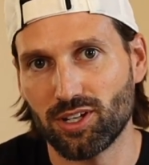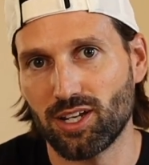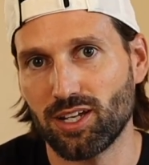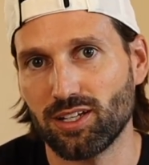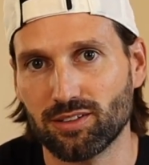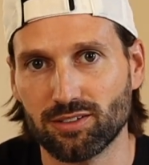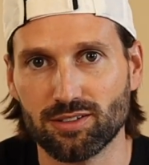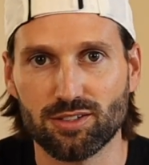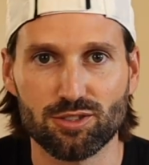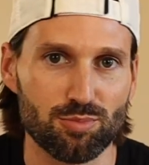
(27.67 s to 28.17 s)

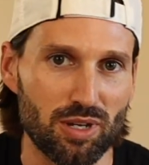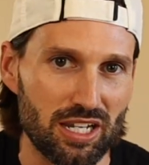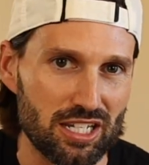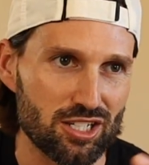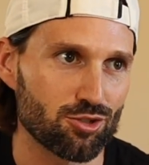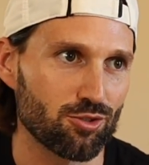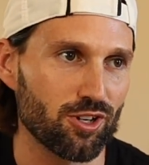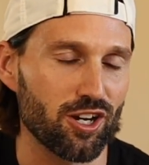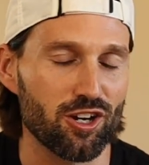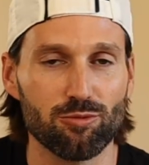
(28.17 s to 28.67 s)
and space
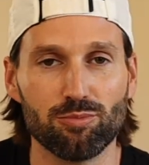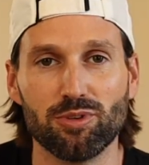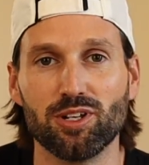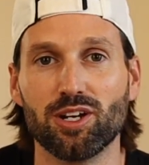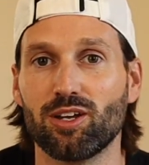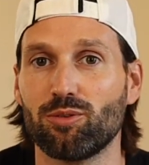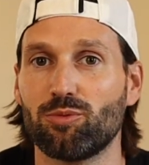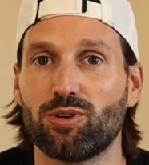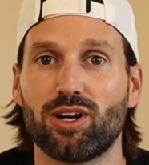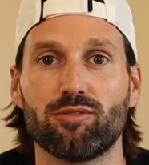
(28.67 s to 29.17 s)
gray or
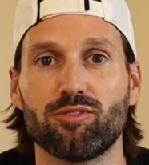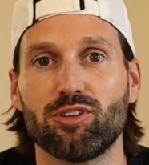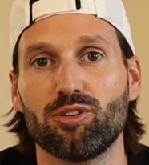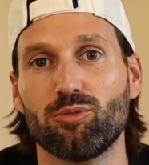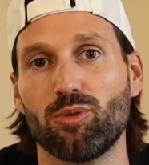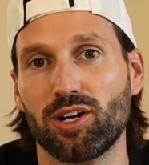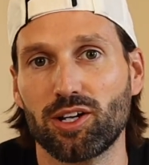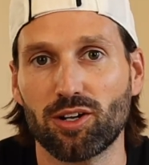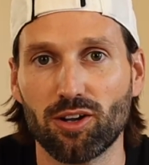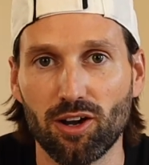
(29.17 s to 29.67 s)
midnight, whatever they
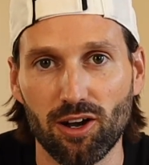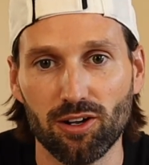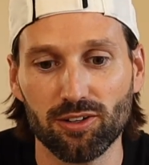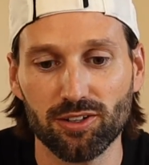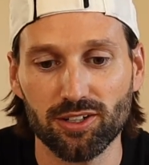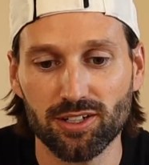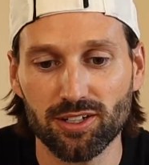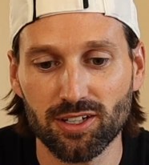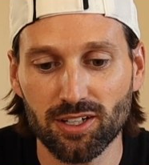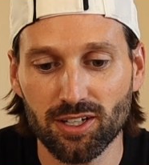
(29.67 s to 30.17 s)
want to call
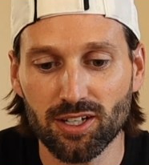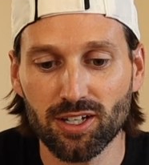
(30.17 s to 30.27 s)
it.